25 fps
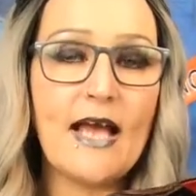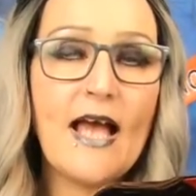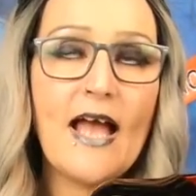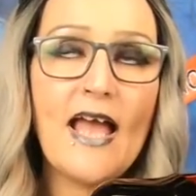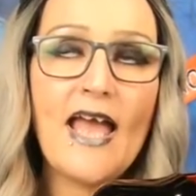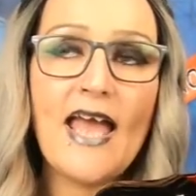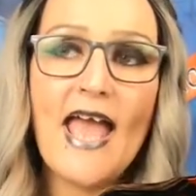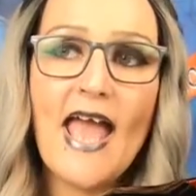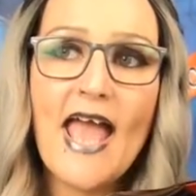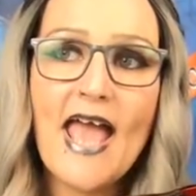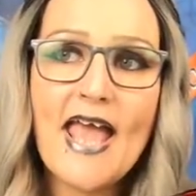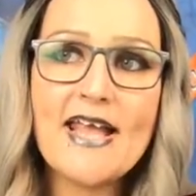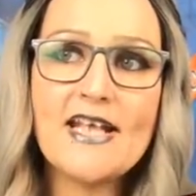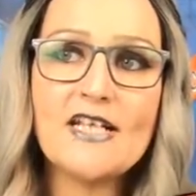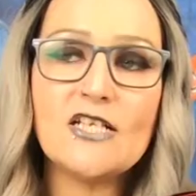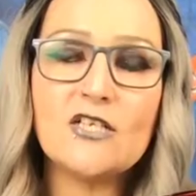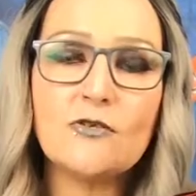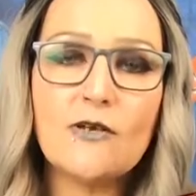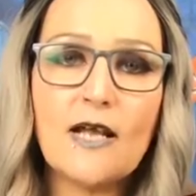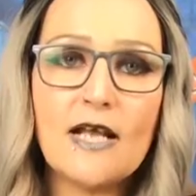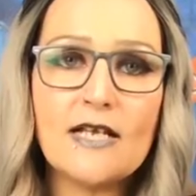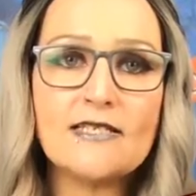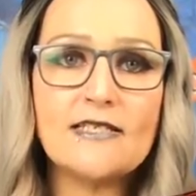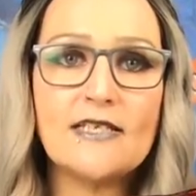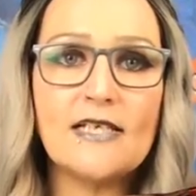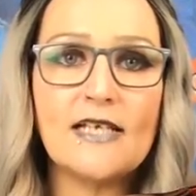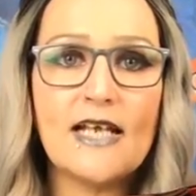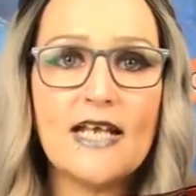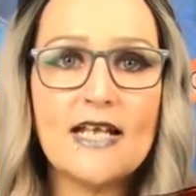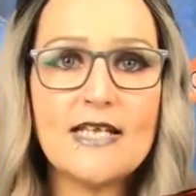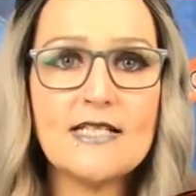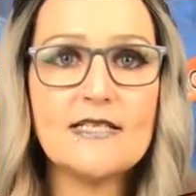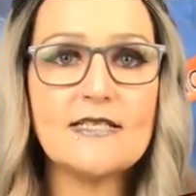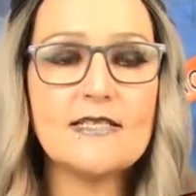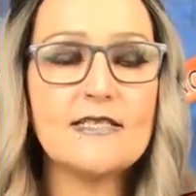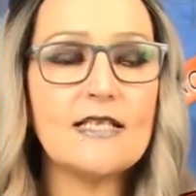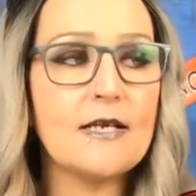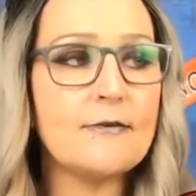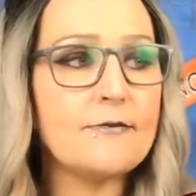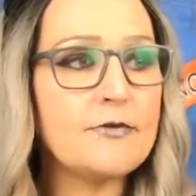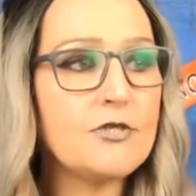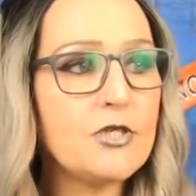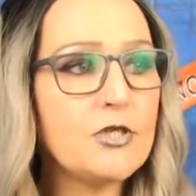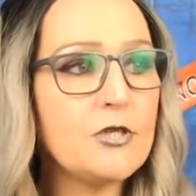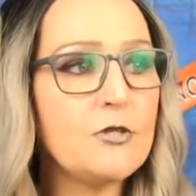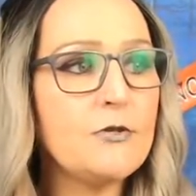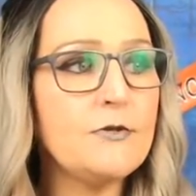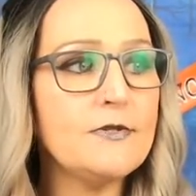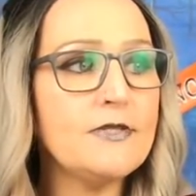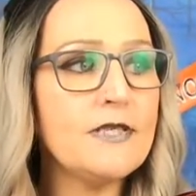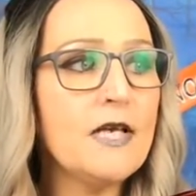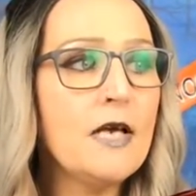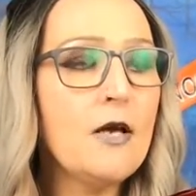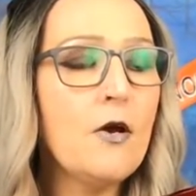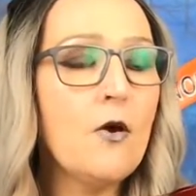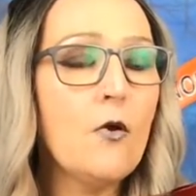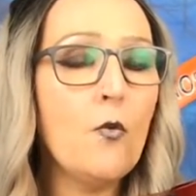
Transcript: I hate drastic instep shoes.